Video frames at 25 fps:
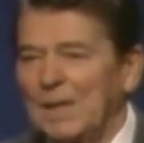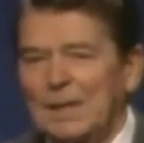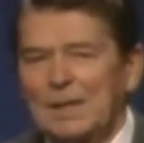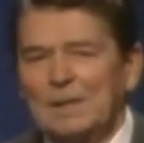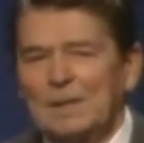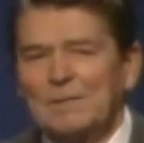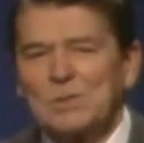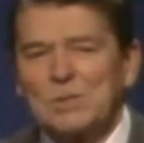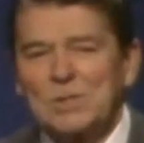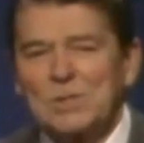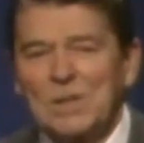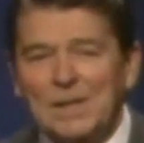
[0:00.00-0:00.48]

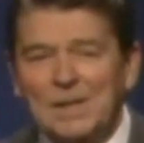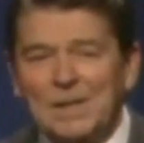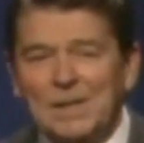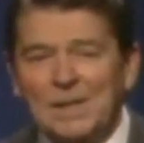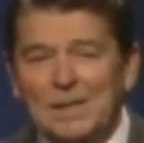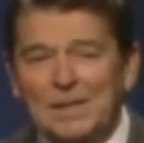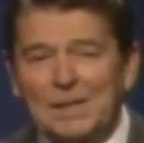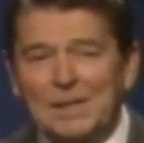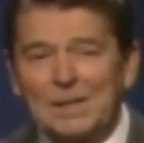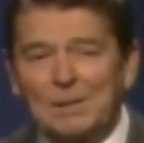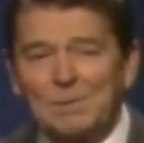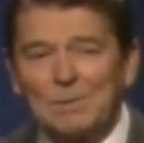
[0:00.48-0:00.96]
if
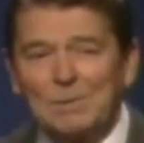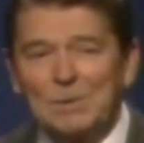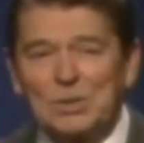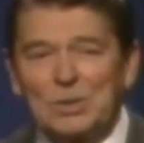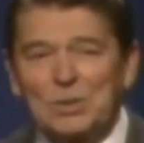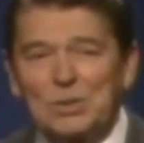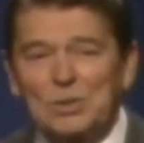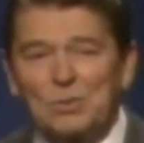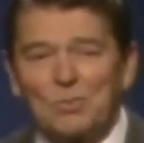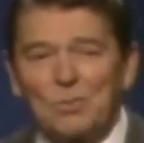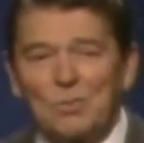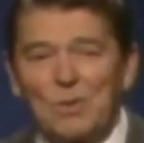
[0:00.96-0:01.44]
suddenly there was
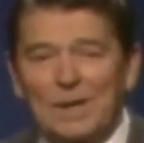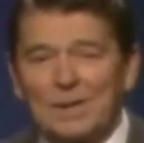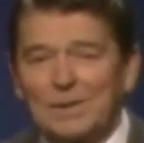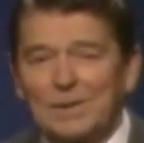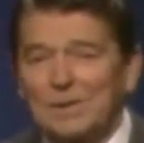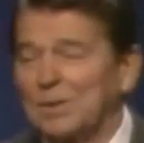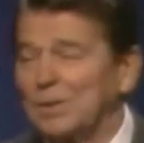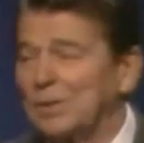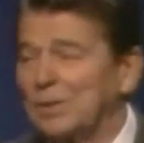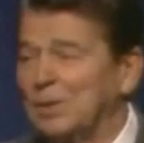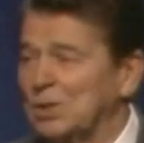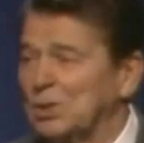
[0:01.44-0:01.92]
a
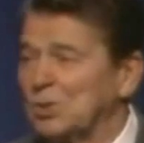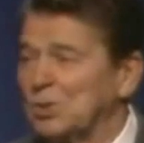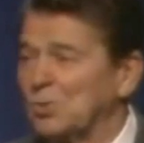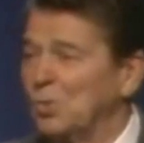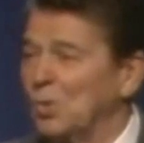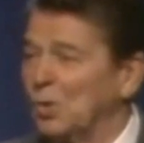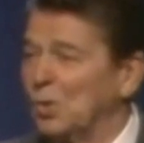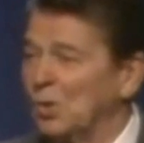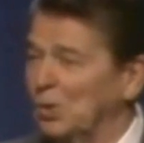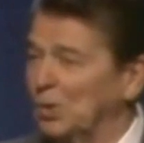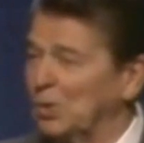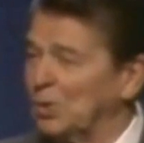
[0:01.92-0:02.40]
threat to this
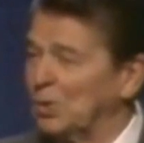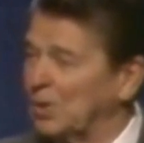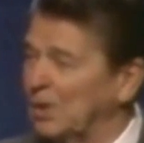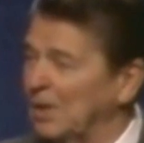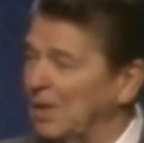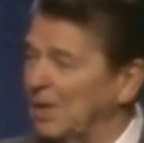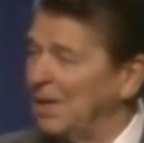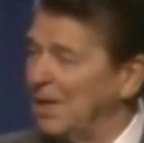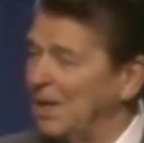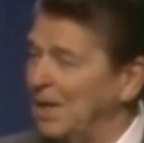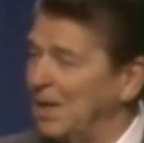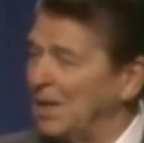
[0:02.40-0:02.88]
world
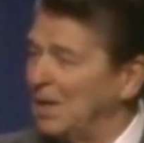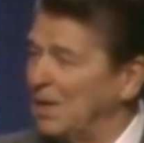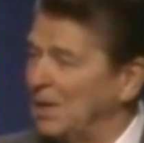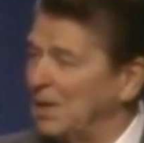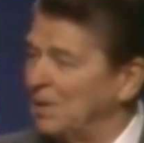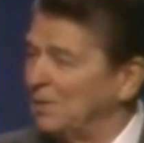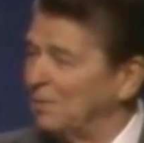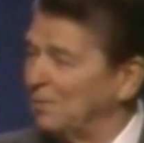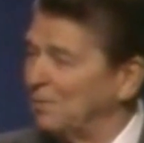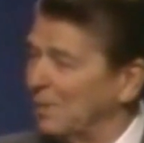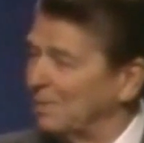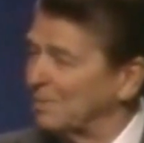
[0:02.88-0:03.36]

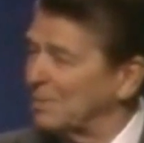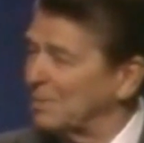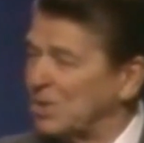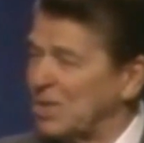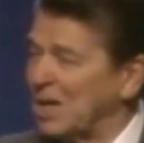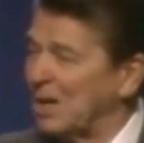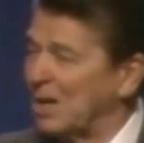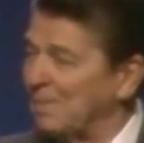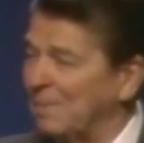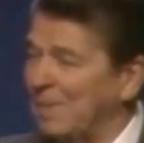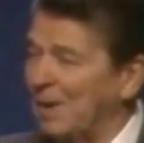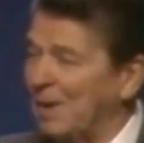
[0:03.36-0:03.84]
from
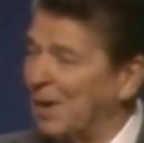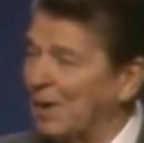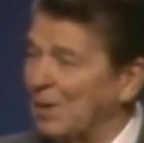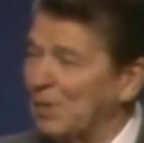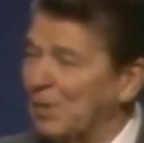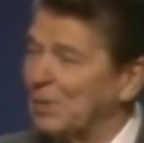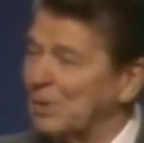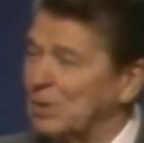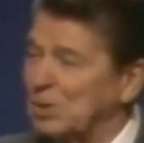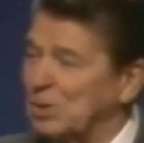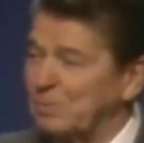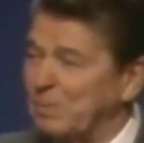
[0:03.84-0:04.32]
some
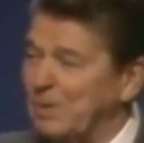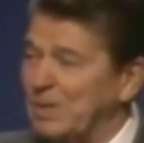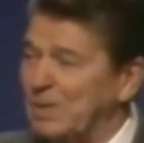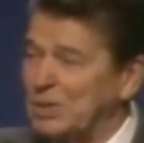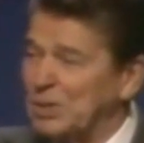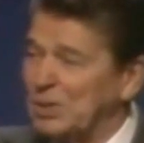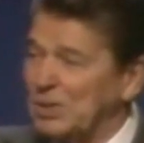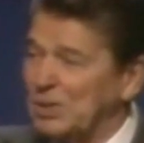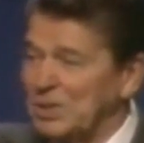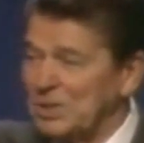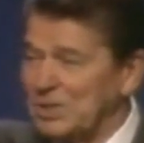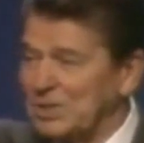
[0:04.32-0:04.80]
other
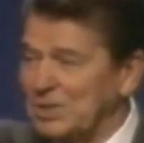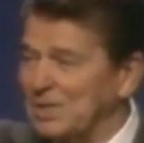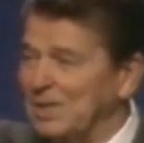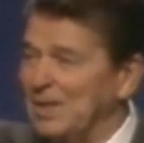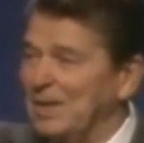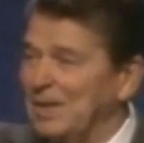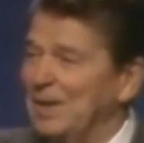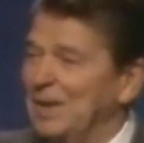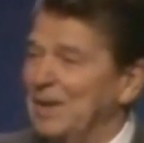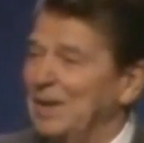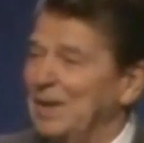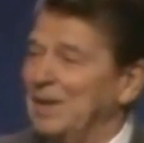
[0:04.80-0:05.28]
species,
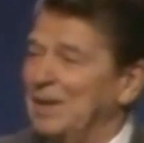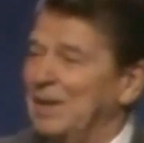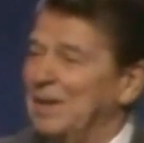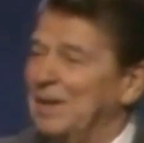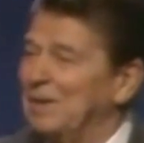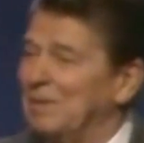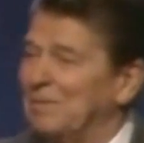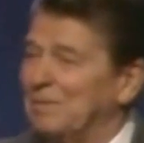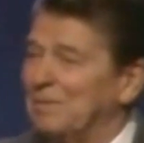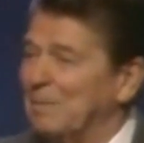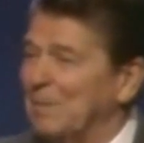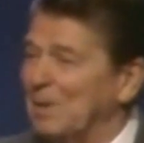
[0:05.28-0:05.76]

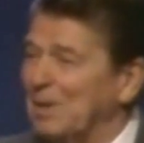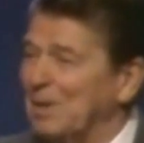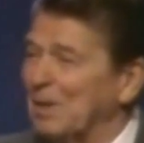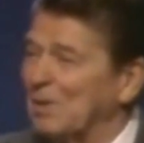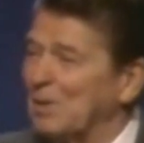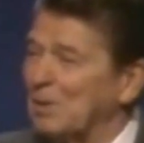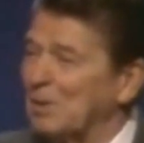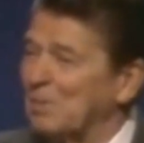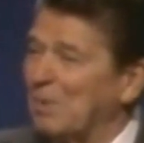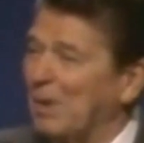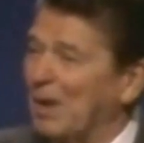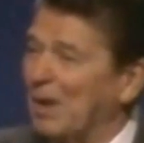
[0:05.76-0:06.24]
from
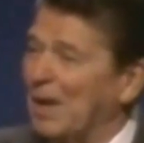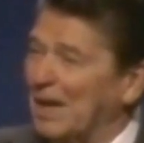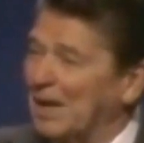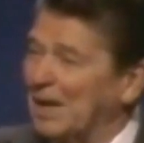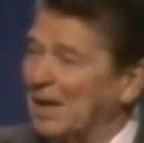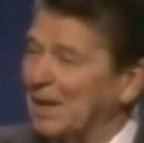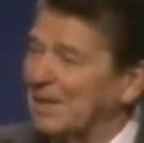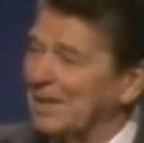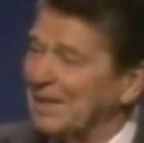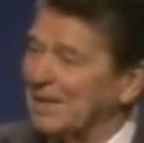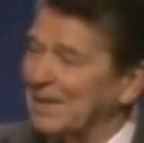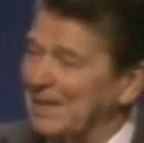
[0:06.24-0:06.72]
another
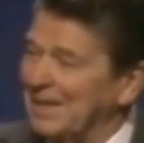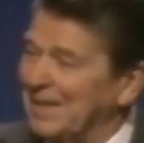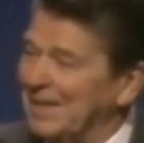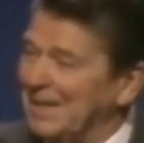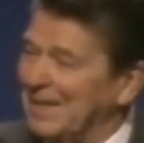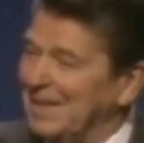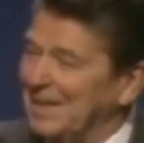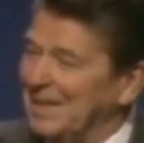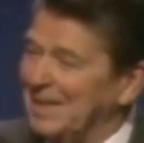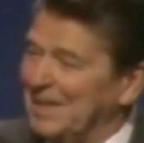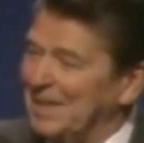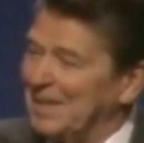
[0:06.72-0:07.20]
planet,
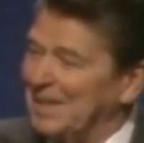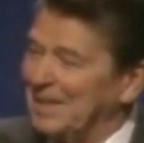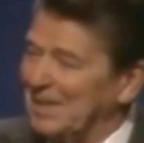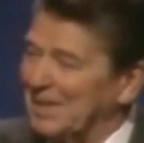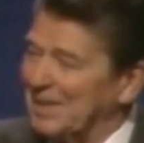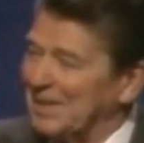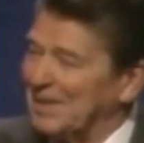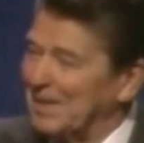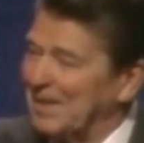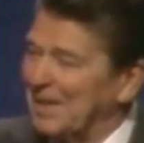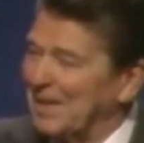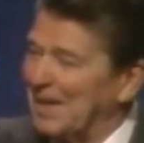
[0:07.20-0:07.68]

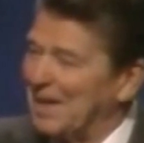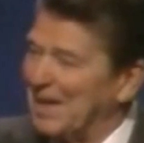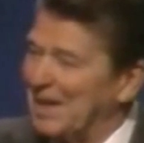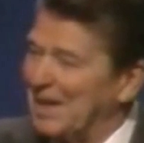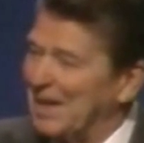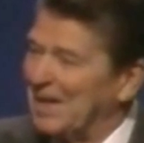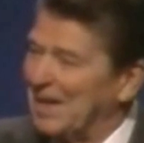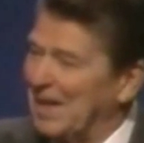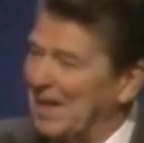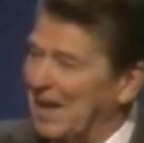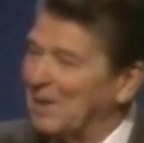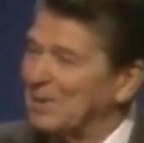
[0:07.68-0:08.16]

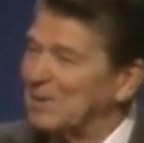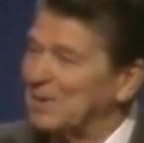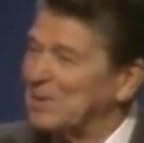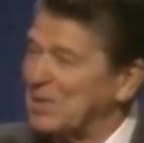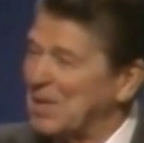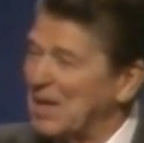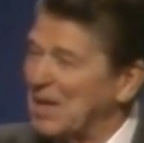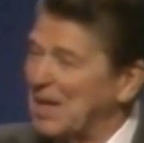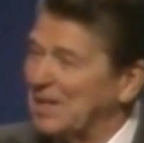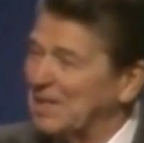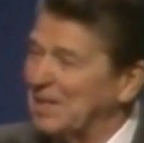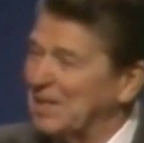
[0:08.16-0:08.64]

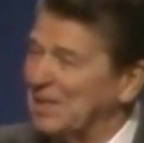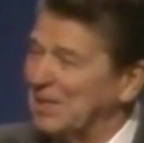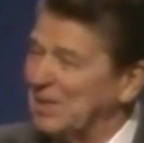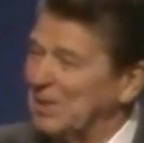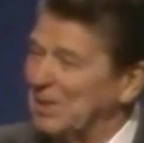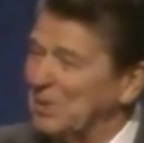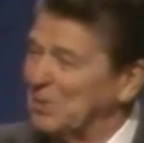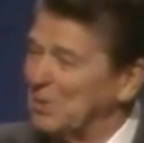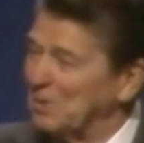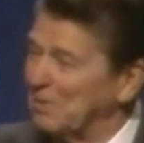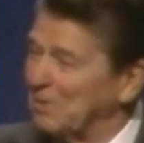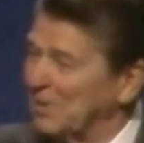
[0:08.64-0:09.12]
outside in the
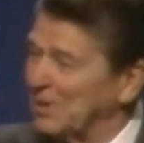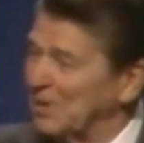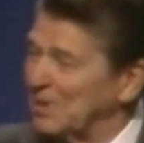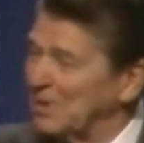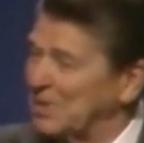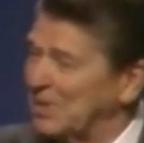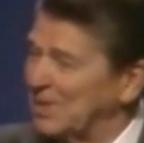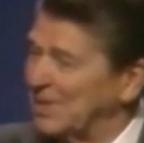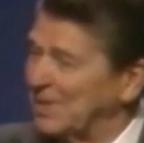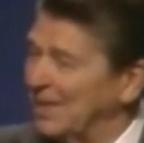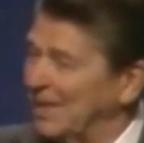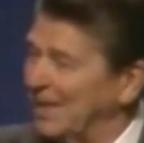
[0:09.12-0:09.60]

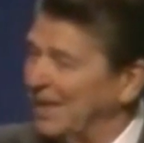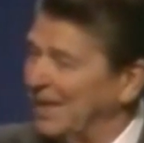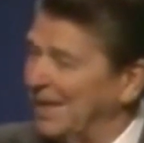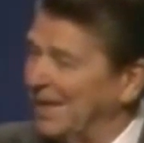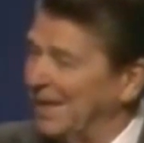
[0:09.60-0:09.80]
universe.